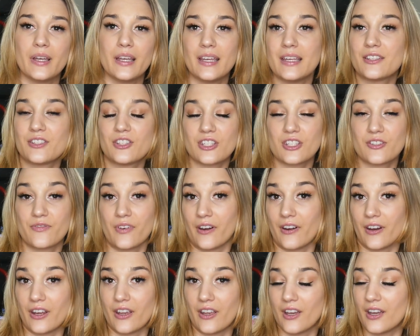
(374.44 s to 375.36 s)
It's just
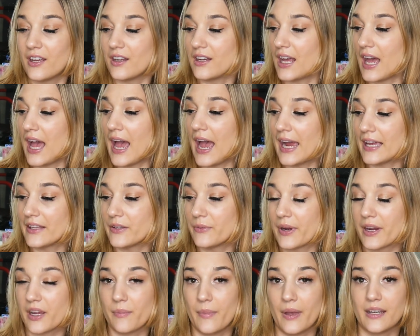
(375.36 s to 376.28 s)
very good. Highly
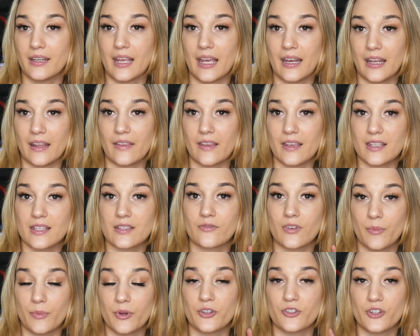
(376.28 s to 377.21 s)
recommend getting this
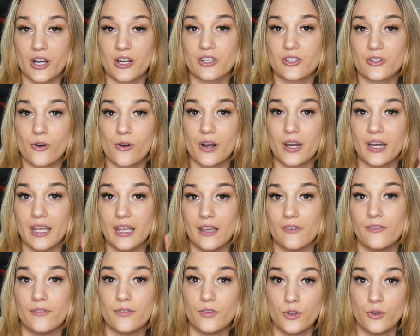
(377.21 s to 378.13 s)
from your drugstore
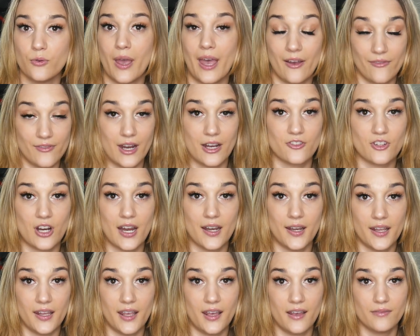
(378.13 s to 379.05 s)
if you have not
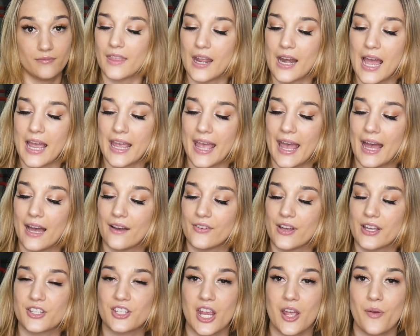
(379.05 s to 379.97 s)
tried it yet. Then I
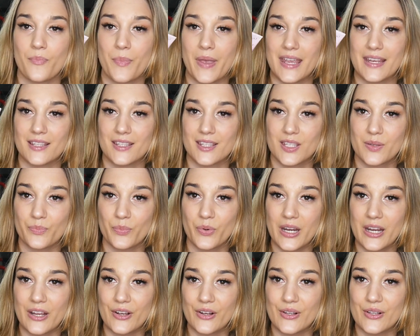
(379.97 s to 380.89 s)
have Champagne
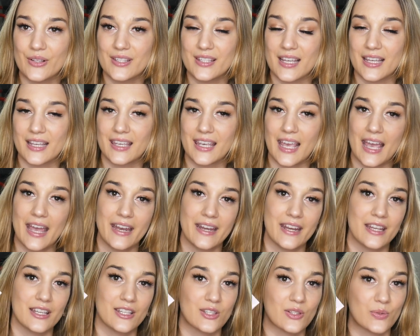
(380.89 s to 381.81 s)
Sprinkles.
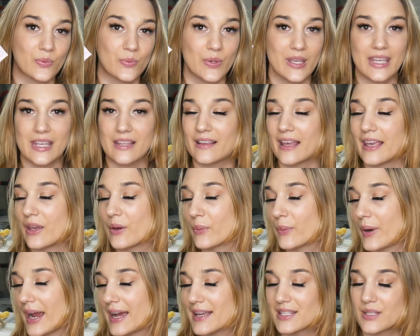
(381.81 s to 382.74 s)
Again, a sweet
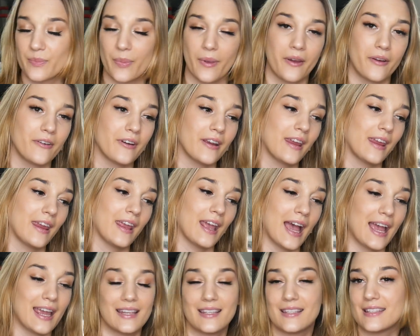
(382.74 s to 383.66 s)
like
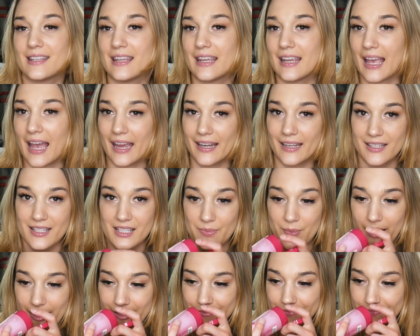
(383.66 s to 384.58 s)
raspberry icing kind of
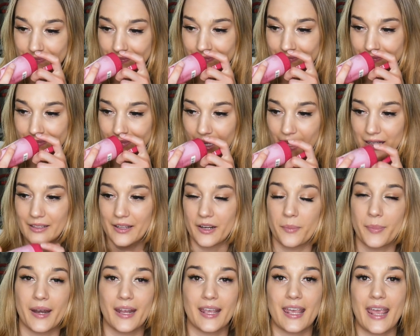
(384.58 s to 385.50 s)
smell. A
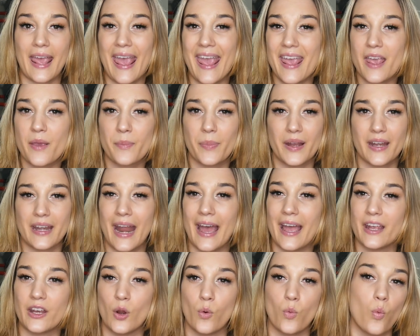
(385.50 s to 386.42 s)
little bit of cake, but
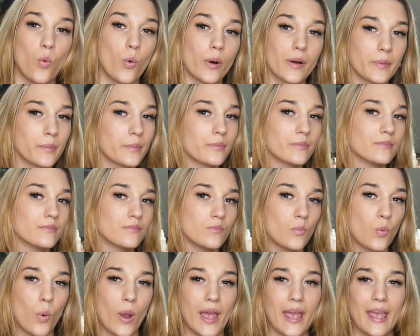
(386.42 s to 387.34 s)
not in a warm
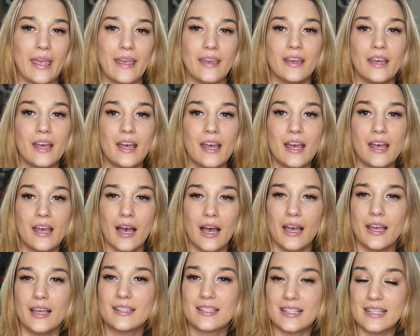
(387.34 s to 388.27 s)
way.
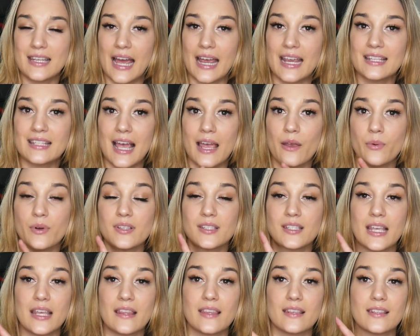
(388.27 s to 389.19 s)
It's nice. I will
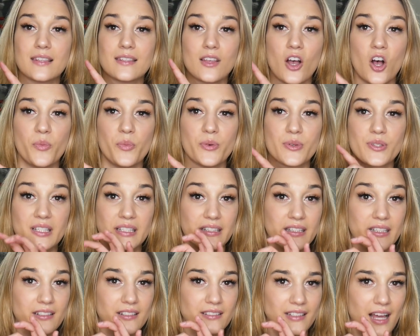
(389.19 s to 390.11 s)
say this is almost a
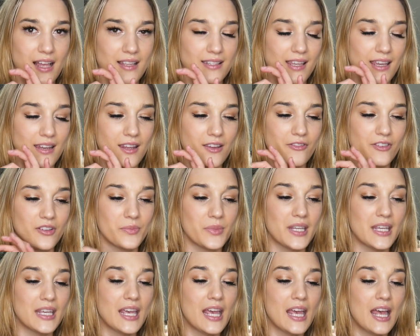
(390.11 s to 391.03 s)
little nauseating for
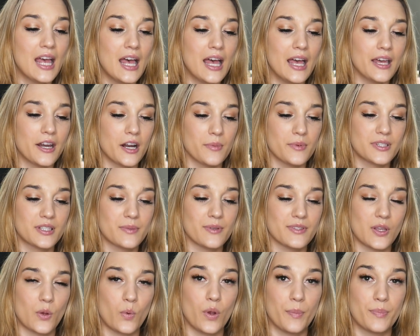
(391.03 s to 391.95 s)
me. It almost
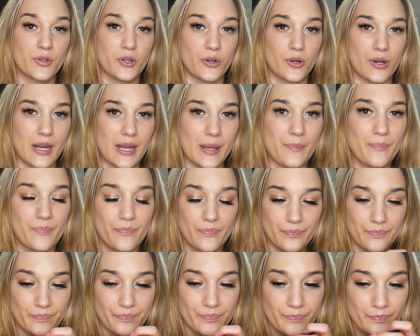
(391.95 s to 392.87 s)
smells like whipped cream,
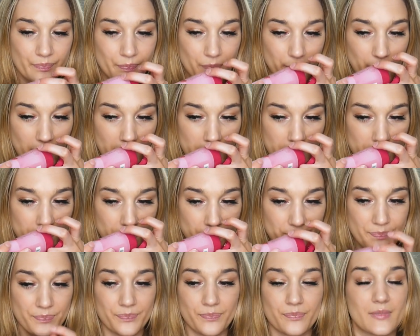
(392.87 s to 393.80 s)
but
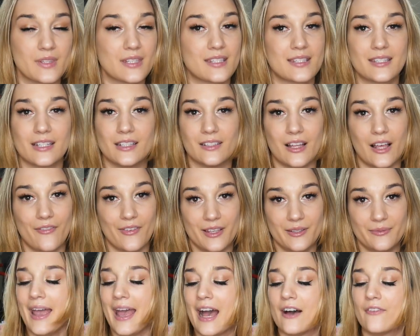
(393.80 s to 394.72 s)
still love
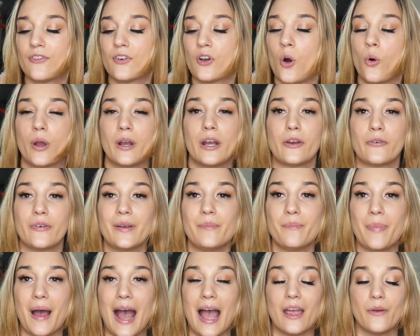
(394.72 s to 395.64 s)
it. I have Coconut
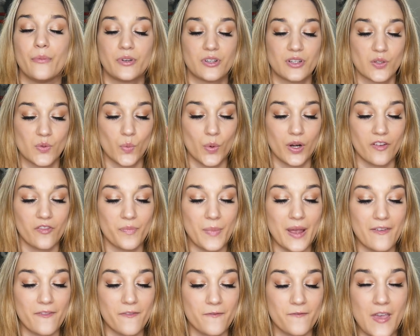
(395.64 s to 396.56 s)
Cream Pie, which is one of
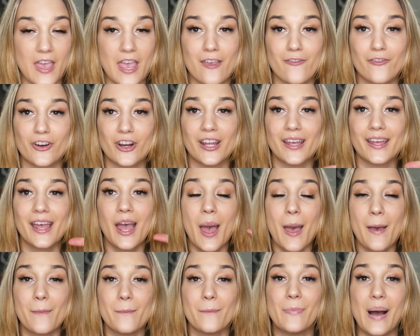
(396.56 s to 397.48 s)
my favorite
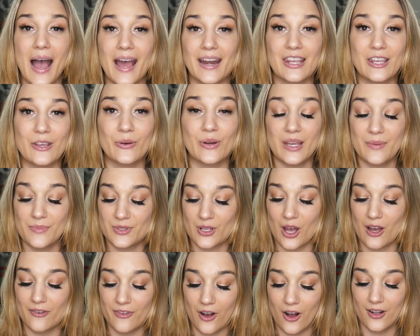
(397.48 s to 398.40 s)
body creams
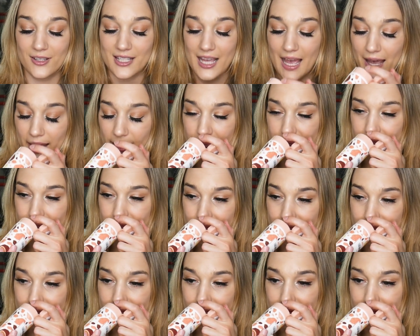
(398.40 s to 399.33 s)
of all time.
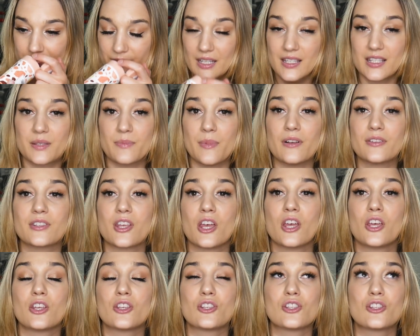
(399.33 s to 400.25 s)
This smells
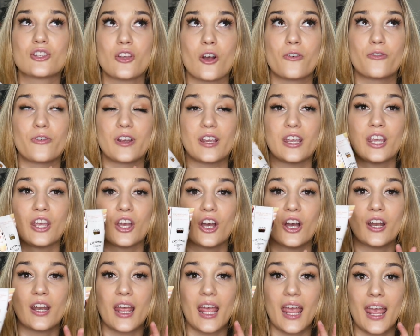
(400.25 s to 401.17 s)
so freaking
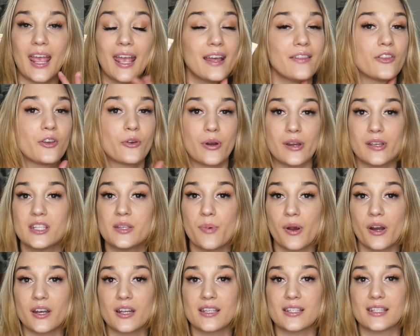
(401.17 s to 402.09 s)
good, and the crazy
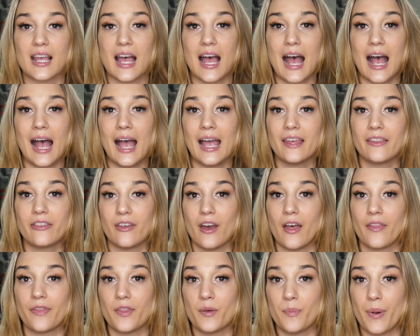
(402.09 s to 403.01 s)
part is I
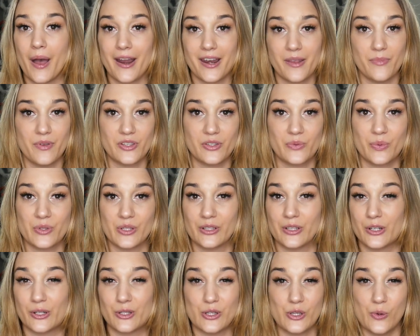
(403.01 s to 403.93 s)
thought the body mist was a
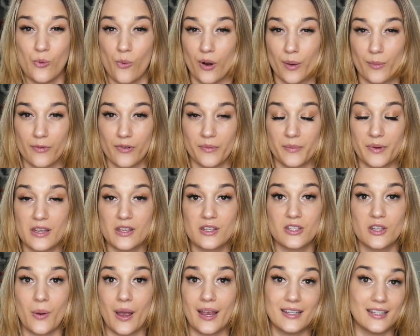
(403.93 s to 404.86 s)
little too warm for me,
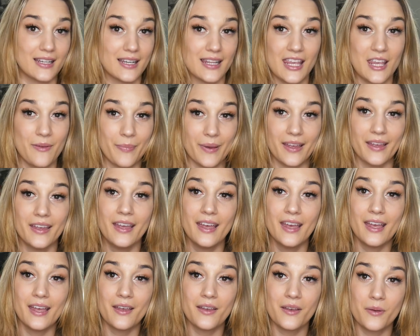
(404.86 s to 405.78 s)
so I didn't keep it.
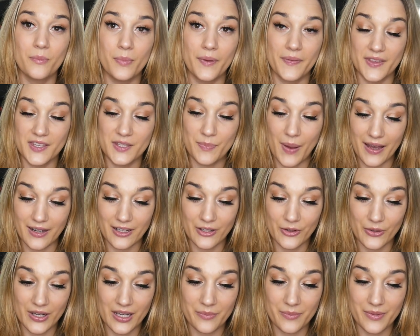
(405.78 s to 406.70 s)
But this body
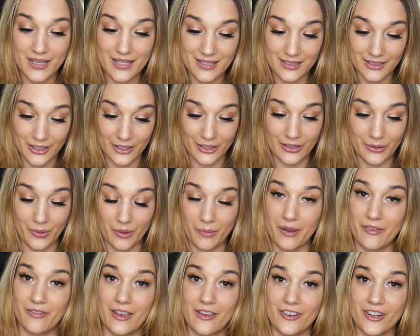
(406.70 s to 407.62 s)
cream is literally one of
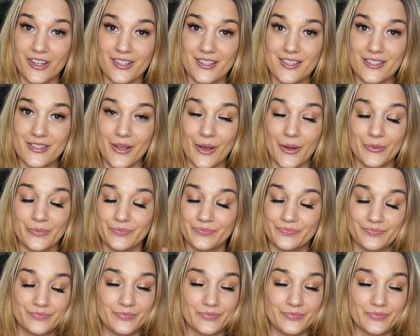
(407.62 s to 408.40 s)
my favorites, so